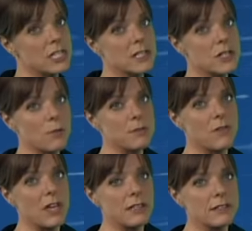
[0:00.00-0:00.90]
to the tops
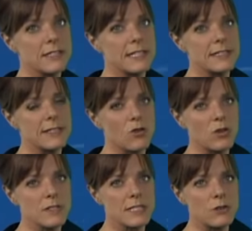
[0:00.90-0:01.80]
of hills, sits
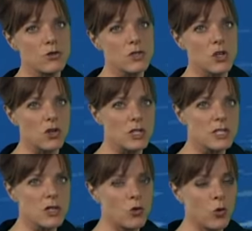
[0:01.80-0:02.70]
across central Scotland.
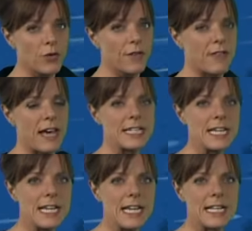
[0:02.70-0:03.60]
To the north of that,
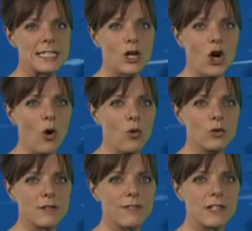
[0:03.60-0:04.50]
it's a
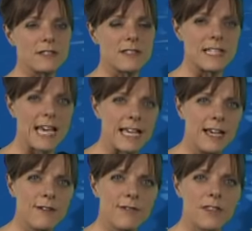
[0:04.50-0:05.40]
colder feel to the day.
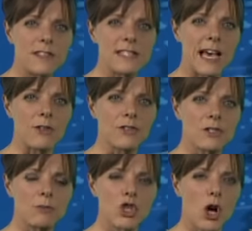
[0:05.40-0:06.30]
Further south,
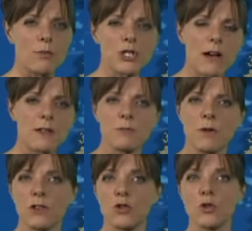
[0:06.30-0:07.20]
some sharp showers
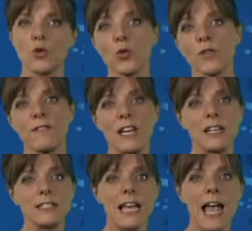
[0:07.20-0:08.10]
moving through the north of
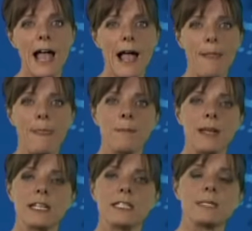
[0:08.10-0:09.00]
England and the
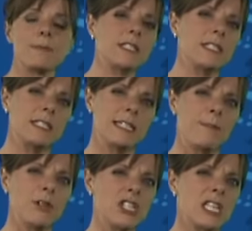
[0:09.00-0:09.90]
Midlands. But
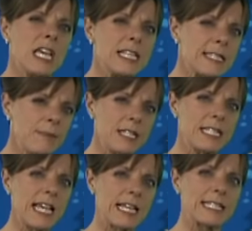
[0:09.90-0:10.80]
temperatures similar
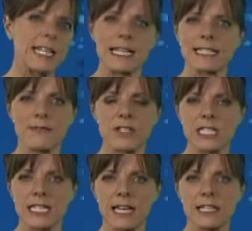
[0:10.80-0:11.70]
to yesterday, 7
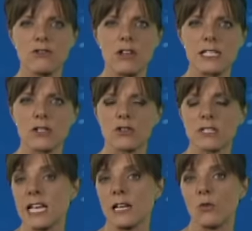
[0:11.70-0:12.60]
to 10 degrees
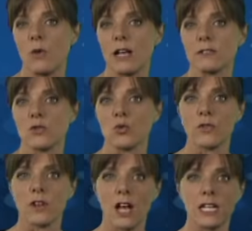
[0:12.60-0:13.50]
across England, Wales and
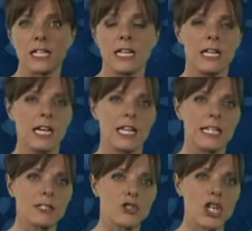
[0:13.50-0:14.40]
Northern Ireland. A
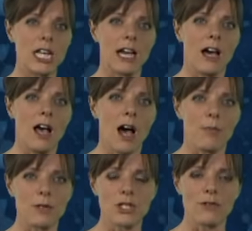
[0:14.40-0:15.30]
little chillier
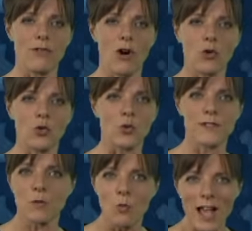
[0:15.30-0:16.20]
up into the far north.
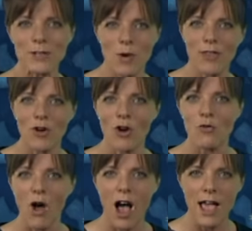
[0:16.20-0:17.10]
Some wet weather
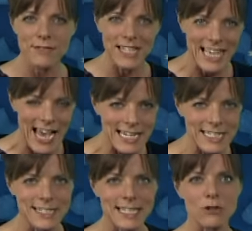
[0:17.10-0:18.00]
arrives again
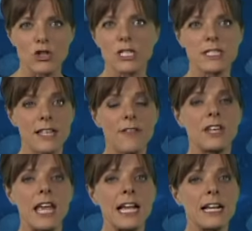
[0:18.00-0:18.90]
into central and
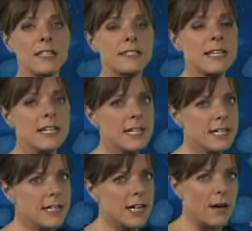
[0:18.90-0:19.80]
southern England.
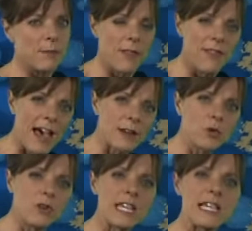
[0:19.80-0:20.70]
And that
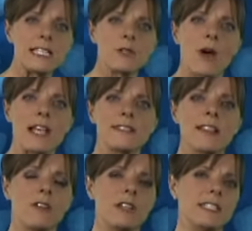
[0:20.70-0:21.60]
will ease away
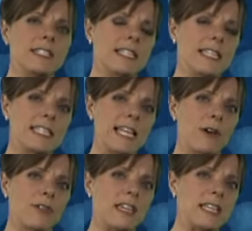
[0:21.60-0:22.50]
slowly into the
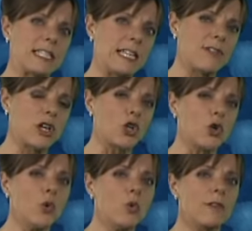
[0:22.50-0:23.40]
southeast, leaving a
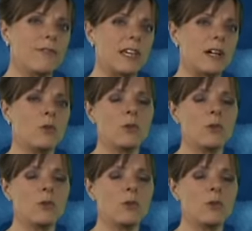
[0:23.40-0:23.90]
cooler feel